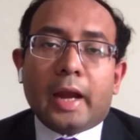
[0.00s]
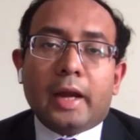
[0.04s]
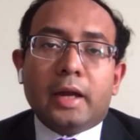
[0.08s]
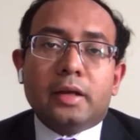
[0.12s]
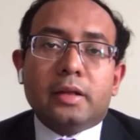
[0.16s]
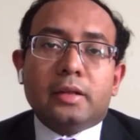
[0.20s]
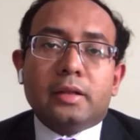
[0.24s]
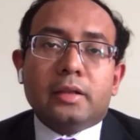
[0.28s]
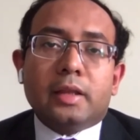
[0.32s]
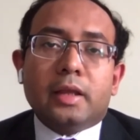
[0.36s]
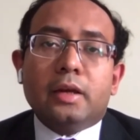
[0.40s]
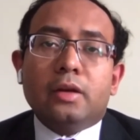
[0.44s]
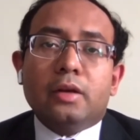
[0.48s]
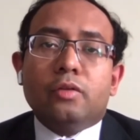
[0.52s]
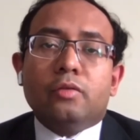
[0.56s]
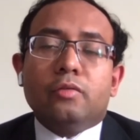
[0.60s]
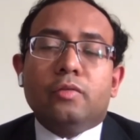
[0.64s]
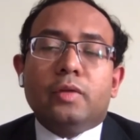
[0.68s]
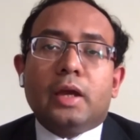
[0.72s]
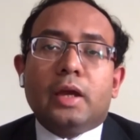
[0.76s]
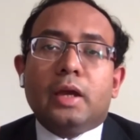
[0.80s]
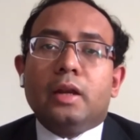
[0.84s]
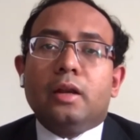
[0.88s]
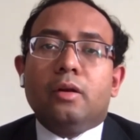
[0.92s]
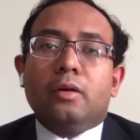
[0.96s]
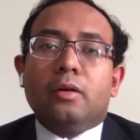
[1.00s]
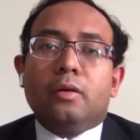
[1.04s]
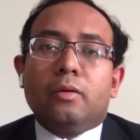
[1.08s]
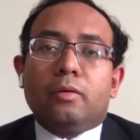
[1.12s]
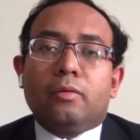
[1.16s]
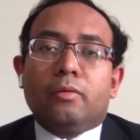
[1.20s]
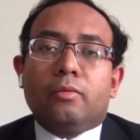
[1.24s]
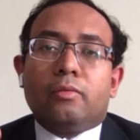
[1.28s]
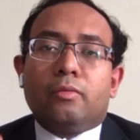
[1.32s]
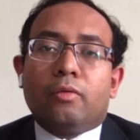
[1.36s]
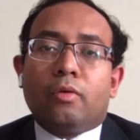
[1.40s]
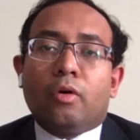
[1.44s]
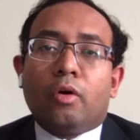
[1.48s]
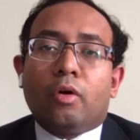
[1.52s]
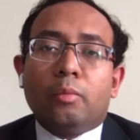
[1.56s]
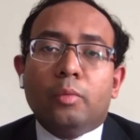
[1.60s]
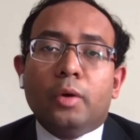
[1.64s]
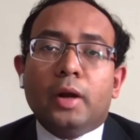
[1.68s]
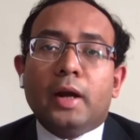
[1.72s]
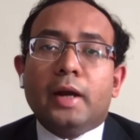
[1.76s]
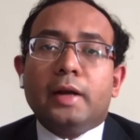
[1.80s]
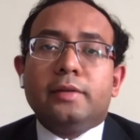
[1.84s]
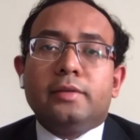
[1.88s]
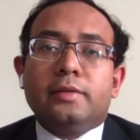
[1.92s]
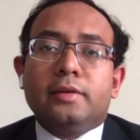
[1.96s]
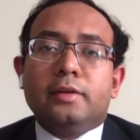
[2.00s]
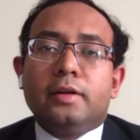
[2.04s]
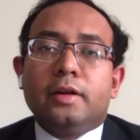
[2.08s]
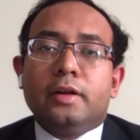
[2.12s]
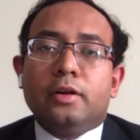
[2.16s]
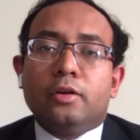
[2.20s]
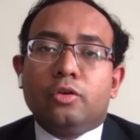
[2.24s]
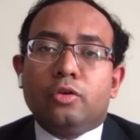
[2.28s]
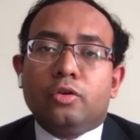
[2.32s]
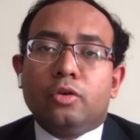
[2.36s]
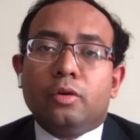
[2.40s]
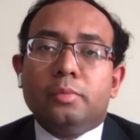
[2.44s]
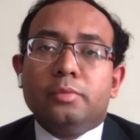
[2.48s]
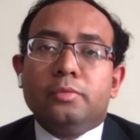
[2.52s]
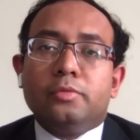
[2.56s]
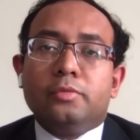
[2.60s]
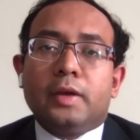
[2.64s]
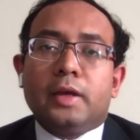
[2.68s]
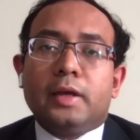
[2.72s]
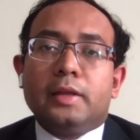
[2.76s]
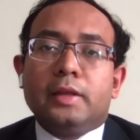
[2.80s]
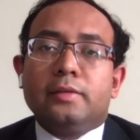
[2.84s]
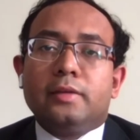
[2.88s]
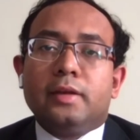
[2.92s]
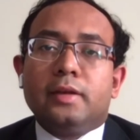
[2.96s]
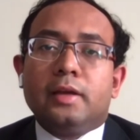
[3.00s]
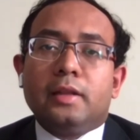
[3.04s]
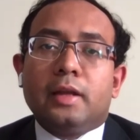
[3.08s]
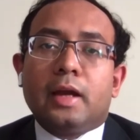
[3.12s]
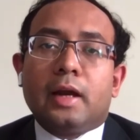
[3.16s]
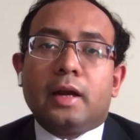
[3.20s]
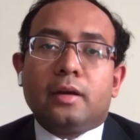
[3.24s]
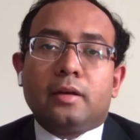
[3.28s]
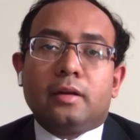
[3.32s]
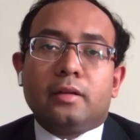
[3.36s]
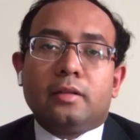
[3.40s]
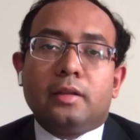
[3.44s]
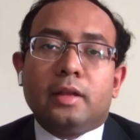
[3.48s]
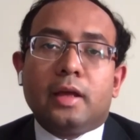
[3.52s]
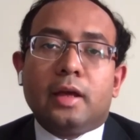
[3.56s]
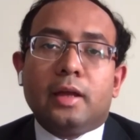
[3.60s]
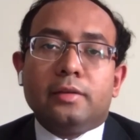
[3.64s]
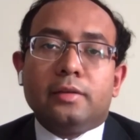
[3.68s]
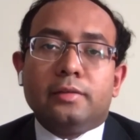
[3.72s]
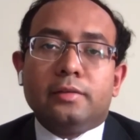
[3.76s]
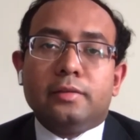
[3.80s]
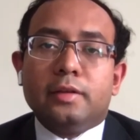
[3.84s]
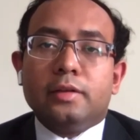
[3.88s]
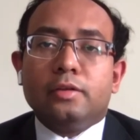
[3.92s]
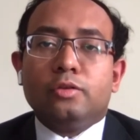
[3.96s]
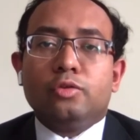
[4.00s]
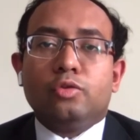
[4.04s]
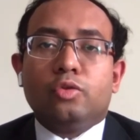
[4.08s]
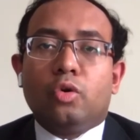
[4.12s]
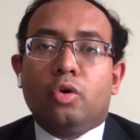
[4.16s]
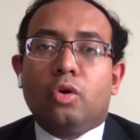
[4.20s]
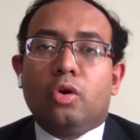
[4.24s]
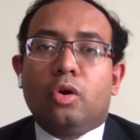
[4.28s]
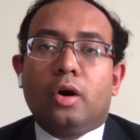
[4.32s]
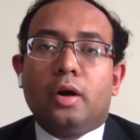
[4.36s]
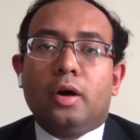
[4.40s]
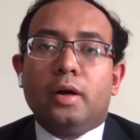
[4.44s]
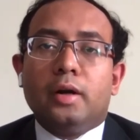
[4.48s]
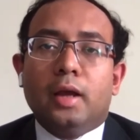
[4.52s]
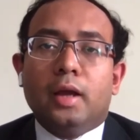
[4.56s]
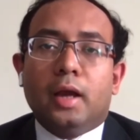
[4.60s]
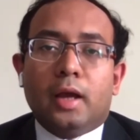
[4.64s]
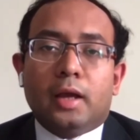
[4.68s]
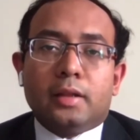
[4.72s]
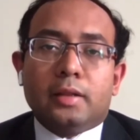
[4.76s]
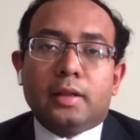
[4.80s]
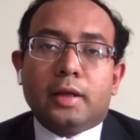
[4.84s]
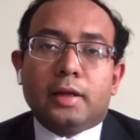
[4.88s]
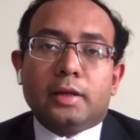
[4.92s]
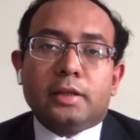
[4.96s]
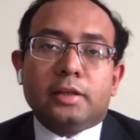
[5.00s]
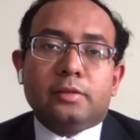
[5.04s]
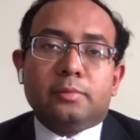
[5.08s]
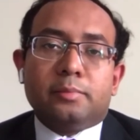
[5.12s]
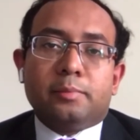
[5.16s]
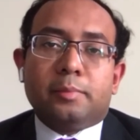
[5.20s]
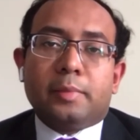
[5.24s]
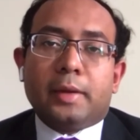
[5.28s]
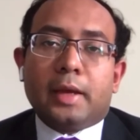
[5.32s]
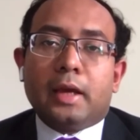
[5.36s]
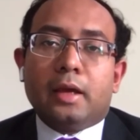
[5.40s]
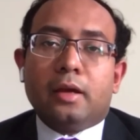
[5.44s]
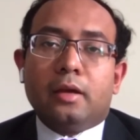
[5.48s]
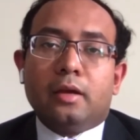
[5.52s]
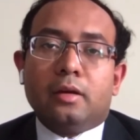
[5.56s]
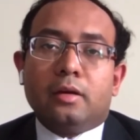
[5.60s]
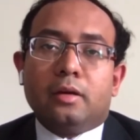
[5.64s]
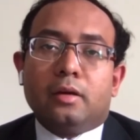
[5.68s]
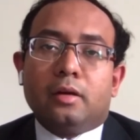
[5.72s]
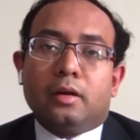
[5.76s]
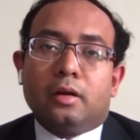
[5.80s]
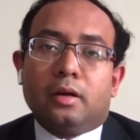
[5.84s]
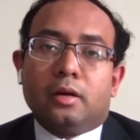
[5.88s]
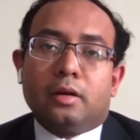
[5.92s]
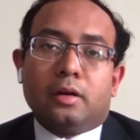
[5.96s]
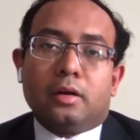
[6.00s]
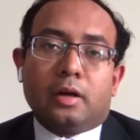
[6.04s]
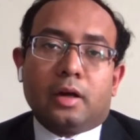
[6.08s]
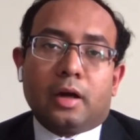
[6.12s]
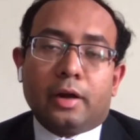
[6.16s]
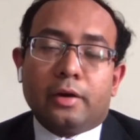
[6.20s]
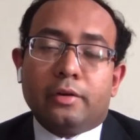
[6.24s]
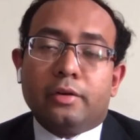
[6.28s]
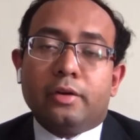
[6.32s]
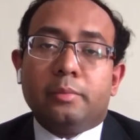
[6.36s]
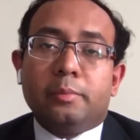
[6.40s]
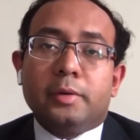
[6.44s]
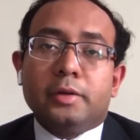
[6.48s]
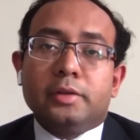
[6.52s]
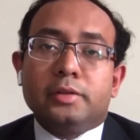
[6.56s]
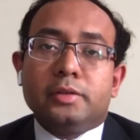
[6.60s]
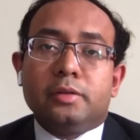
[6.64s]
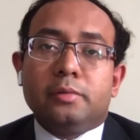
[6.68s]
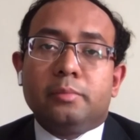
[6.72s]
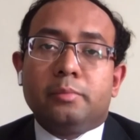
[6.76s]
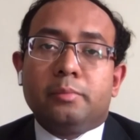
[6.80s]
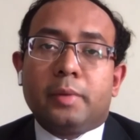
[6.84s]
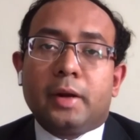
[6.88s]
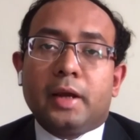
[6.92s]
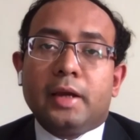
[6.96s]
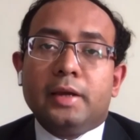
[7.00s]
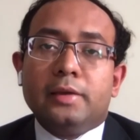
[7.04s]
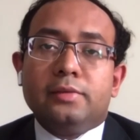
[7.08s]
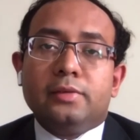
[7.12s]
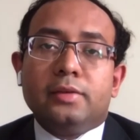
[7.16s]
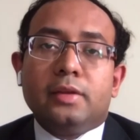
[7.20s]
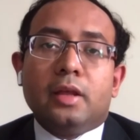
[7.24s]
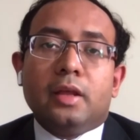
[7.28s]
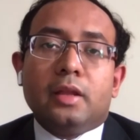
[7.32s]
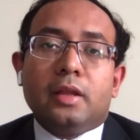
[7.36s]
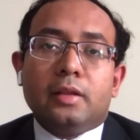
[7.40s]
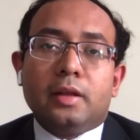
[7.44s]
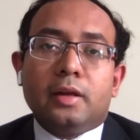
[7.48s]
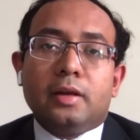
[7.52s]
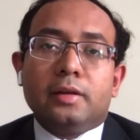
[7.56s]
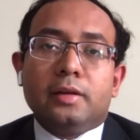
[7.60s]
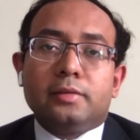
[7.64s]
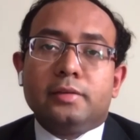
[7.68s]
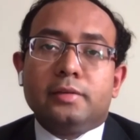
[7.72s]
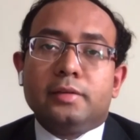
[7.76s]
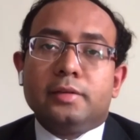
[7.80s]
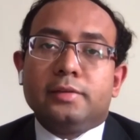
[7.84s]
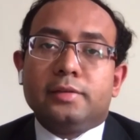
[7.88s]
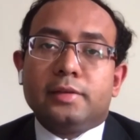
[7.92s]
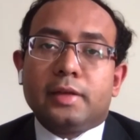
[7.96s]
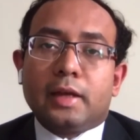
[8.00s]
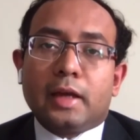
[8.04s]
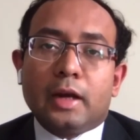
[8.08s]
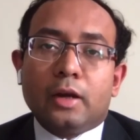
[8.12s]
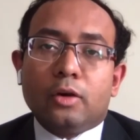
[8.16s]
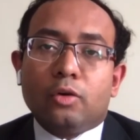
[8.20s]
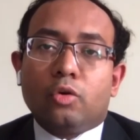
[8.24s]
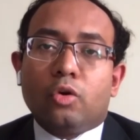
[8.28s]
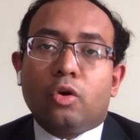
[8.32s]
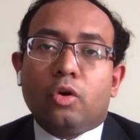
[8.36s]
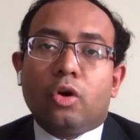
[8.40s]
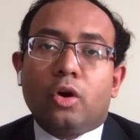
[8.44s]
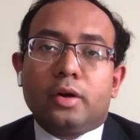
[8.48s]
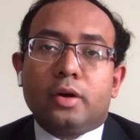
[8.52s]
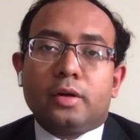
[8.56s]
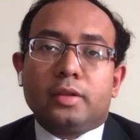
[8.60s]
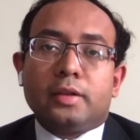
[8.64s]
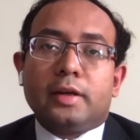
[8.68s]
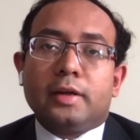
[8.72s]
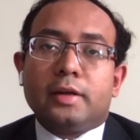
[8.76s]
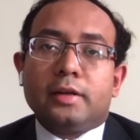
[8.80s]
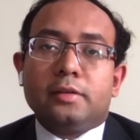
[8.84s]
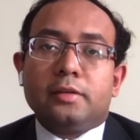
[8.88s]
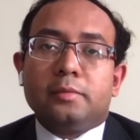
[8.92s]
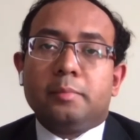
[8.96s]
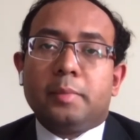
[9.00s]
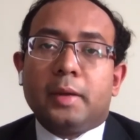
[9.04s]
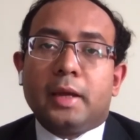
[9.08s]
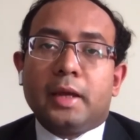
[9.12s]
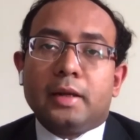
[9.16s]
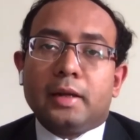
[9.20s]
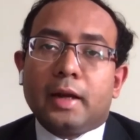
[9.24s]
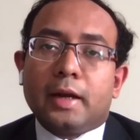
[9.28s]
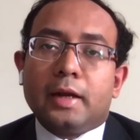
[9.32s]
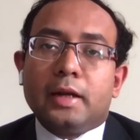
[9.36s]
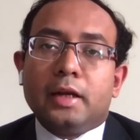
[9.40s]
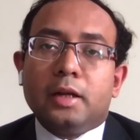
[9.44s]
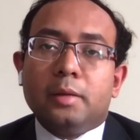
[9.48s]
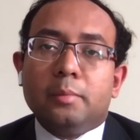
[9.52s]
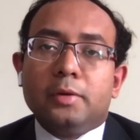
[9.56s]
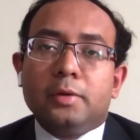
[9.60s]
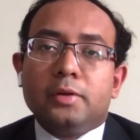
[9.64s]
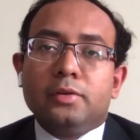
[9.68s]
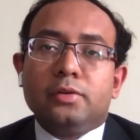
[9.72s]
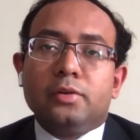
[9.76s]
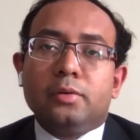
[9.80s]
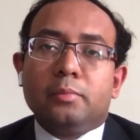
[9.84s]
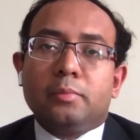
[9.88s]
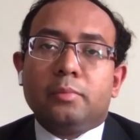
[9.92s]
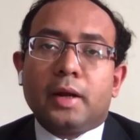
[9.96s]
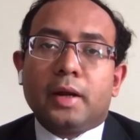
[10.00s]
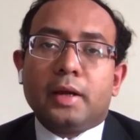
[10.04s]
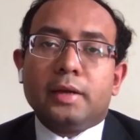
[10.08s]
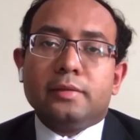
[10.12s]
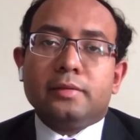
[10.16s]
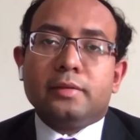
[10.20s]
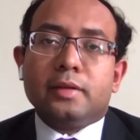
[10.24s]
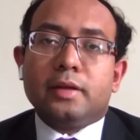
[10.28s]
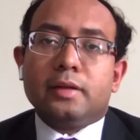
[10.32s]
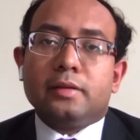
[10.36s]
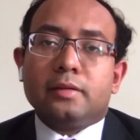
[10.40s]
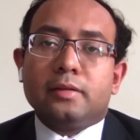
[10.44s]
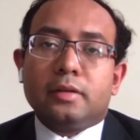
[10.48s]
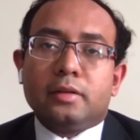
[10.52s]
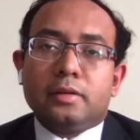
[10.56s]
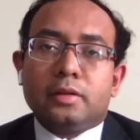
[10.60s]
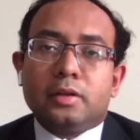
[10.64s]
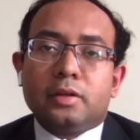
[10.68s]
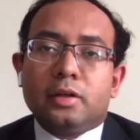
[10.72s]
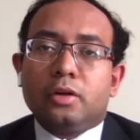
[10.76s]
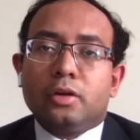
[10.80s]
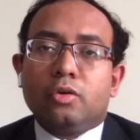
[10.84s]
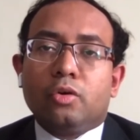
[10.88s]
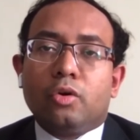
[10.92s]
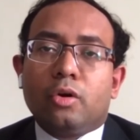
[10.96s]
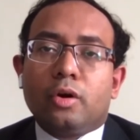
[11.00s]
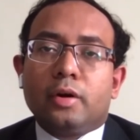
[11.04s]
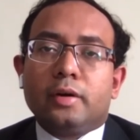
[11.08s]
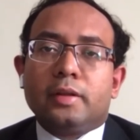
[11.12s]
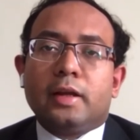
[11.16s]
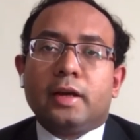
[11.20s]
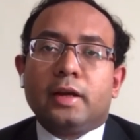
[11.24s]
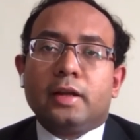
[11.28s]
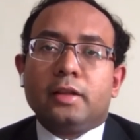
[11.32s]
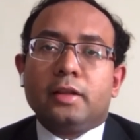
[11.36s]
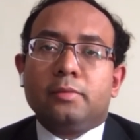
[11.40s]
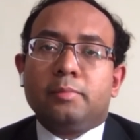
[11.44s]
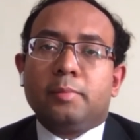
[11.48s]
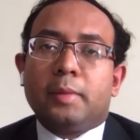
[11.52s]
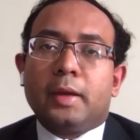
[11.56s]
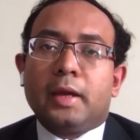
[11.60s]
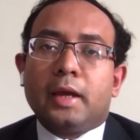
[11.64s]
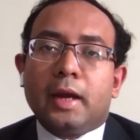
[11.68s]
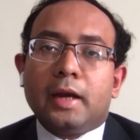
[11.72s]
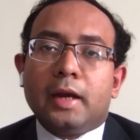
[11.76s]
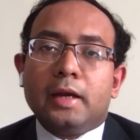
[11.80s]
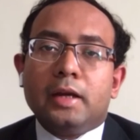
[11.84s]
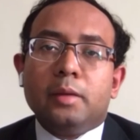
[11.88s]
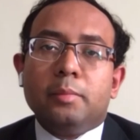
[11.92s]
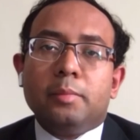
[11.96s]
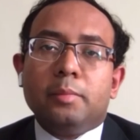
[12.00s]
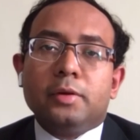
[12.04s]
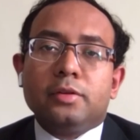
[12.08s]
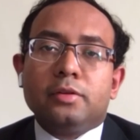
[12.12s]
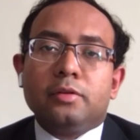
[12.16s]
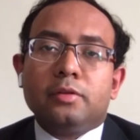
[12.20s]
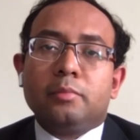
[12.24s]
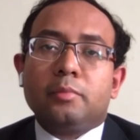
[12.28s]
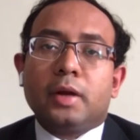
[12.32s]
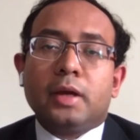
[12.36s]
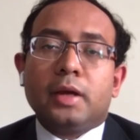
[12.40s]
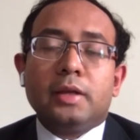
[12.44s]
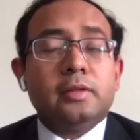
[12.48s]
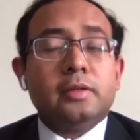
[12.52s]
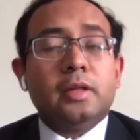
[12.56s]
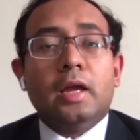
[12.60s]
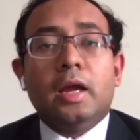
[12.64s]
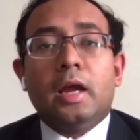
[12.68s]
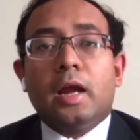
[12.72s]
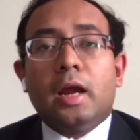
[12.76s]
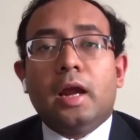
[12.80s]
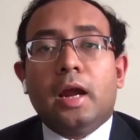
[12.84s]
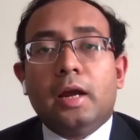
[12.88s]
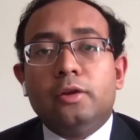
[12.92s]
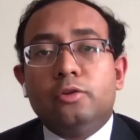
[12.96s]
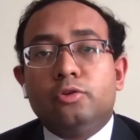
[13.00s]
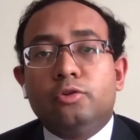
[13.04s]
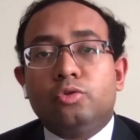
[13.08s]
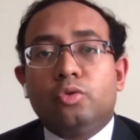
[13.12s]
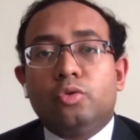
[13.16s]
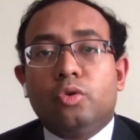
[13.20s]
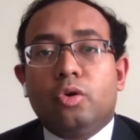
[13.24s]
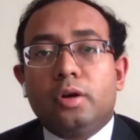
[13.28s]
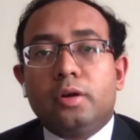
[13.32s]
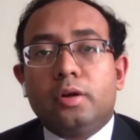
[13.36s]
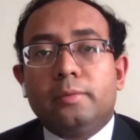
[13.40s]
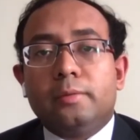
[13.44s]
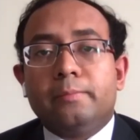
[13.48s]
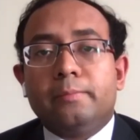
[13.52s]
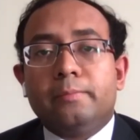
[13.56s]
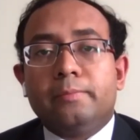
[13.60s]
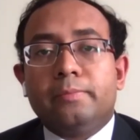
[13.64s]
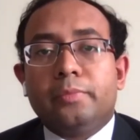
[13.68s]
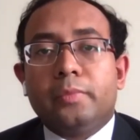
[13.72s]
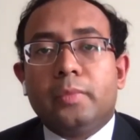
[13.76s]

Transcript: and then we can formulate certain groups, we can say that there is this cohort that is paying 100% uh, price, there is the second cohort that is paying 90% price, there is the third cohort that is paying 80% price, and so on.